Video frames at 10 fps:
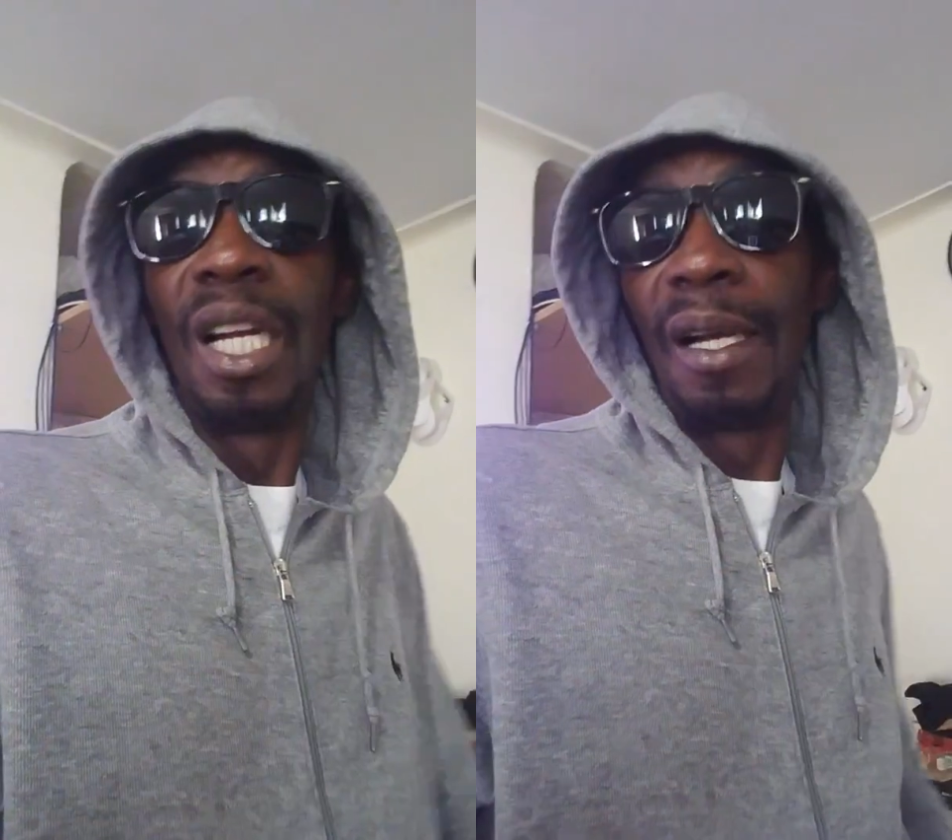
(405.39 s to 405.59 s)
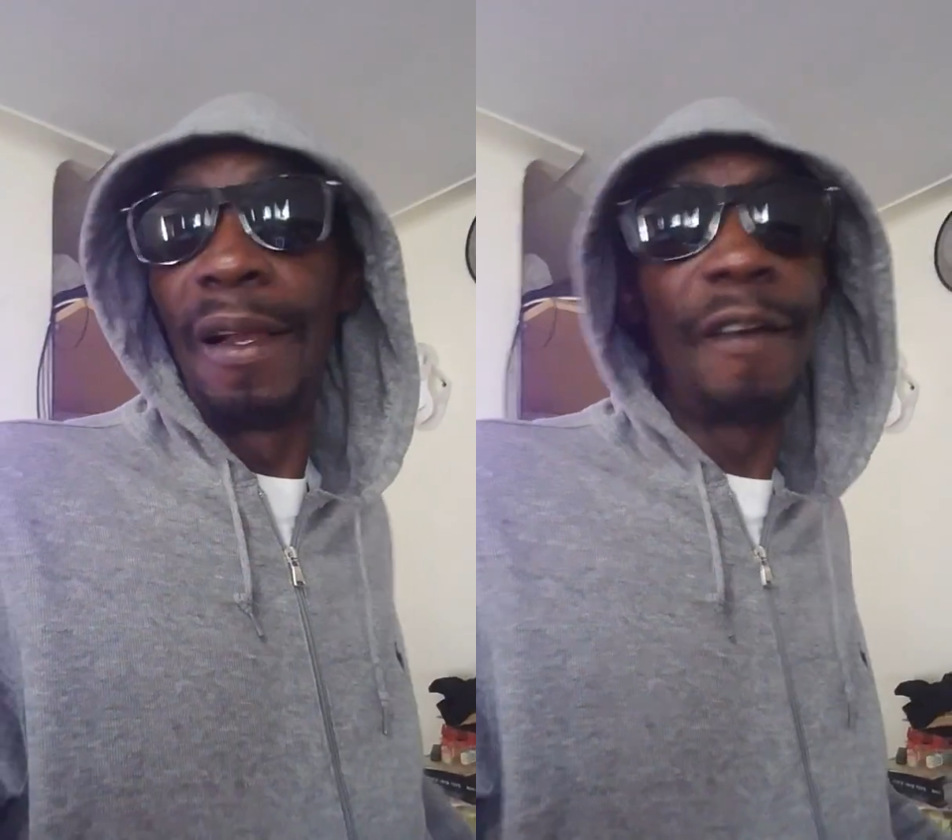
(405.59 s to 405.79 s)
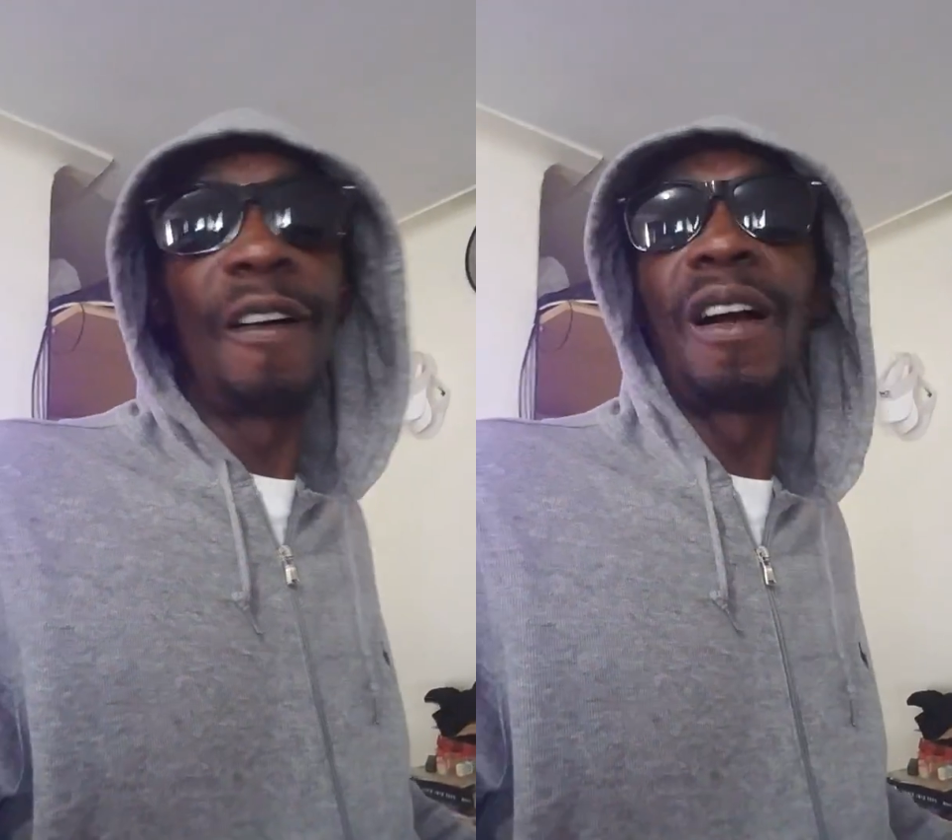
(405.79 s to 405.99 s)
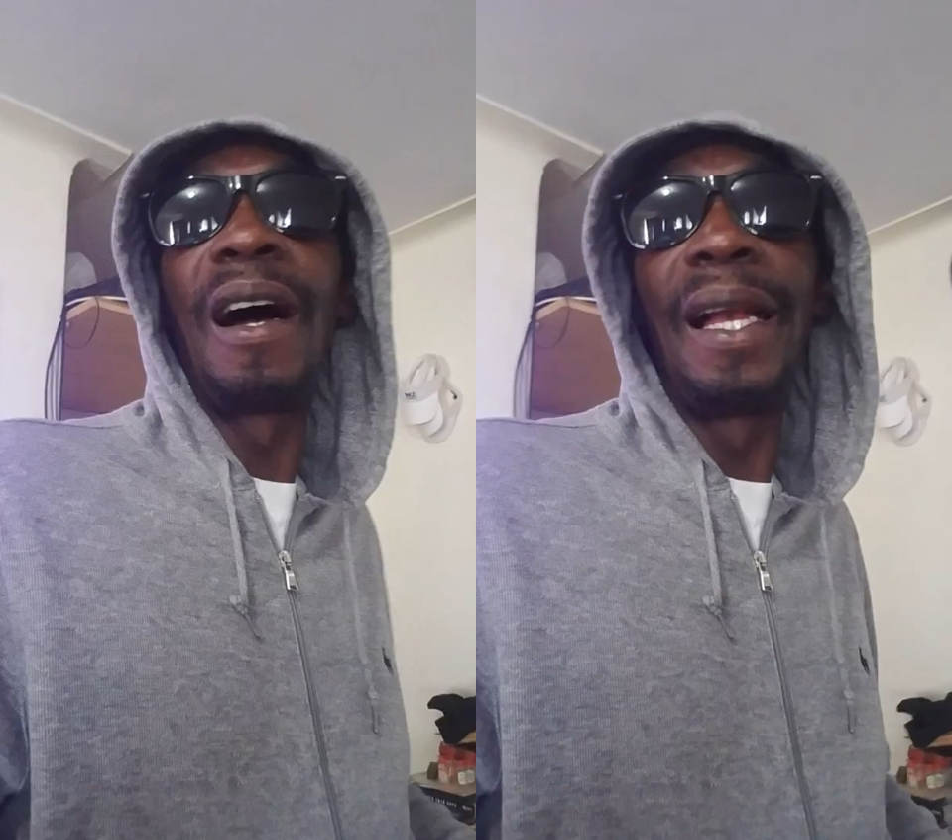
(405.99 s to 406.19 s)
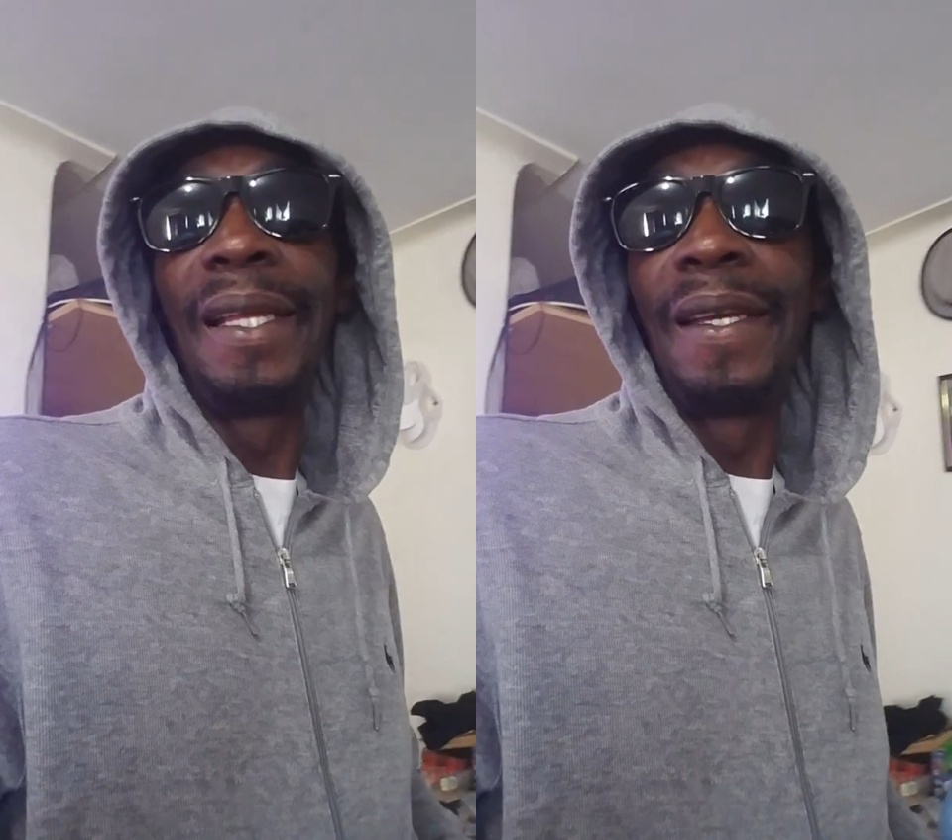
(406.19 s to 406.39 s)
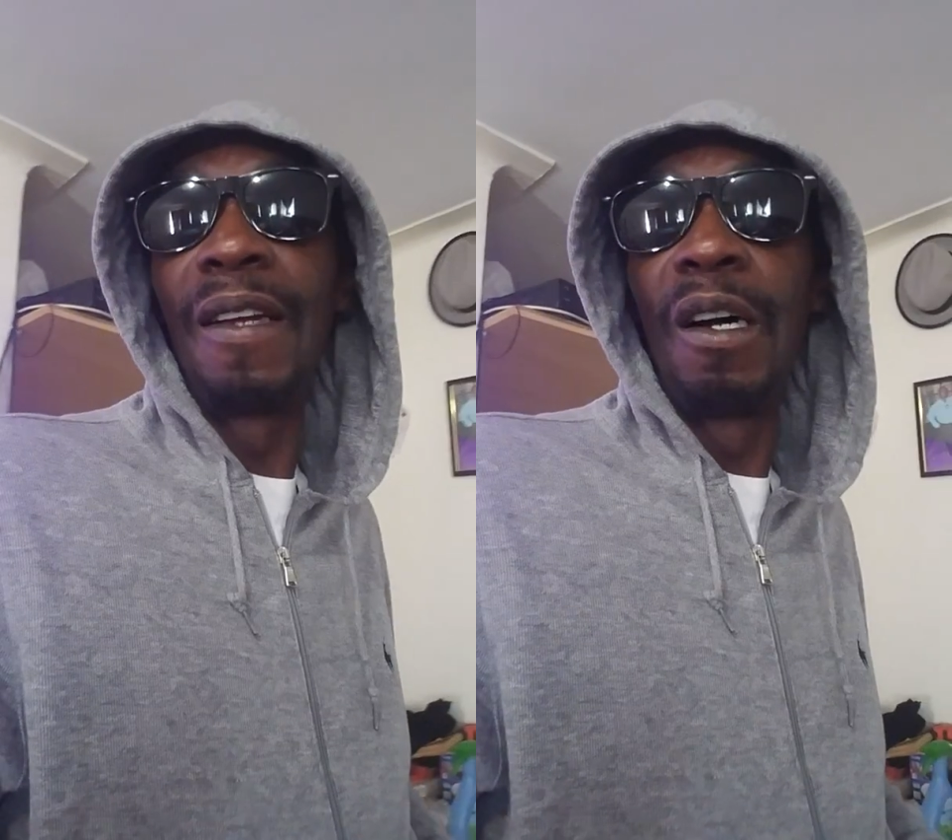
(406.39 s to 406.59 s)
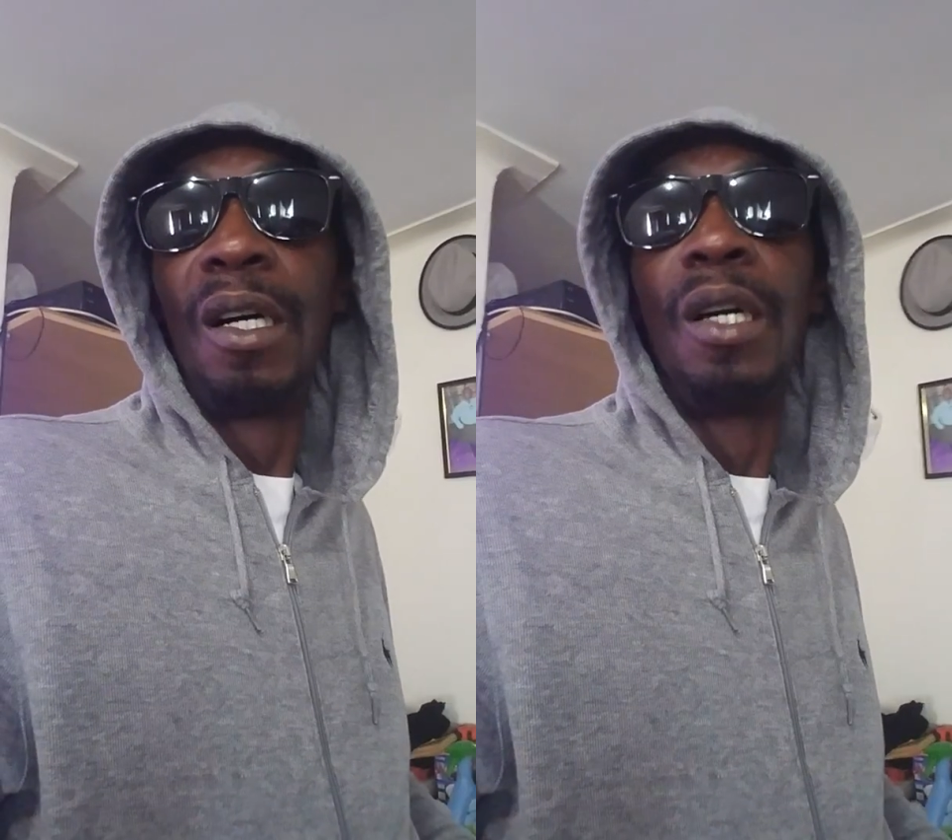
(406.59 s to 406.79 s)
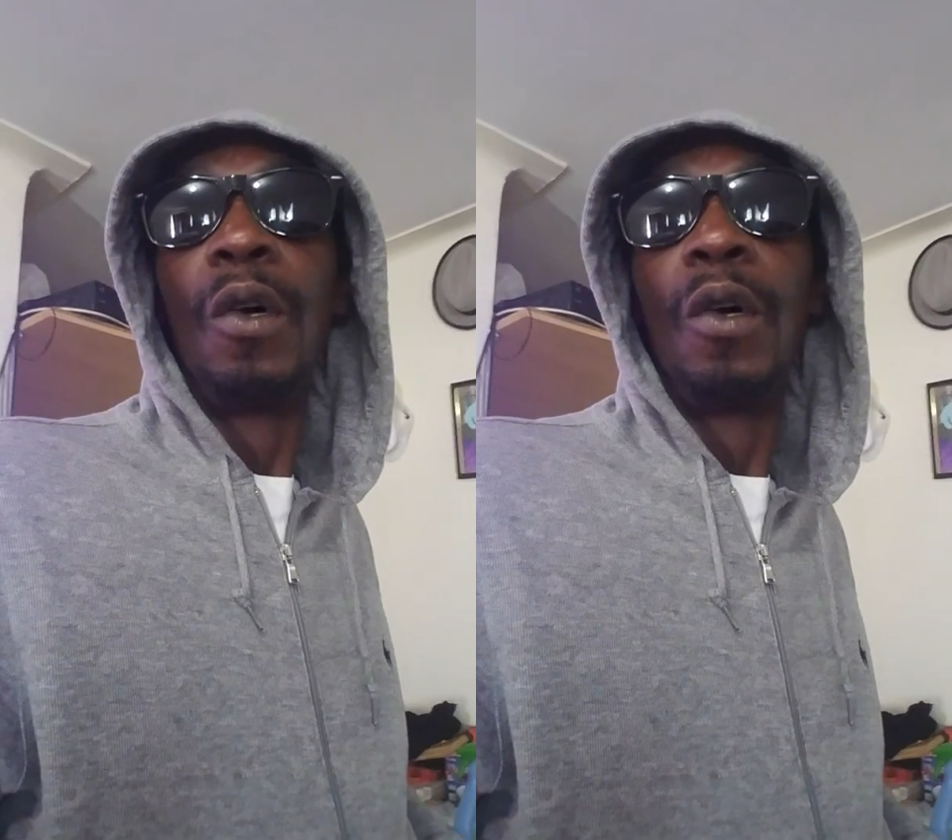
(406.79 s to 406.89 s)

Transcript: Lyrically, you know.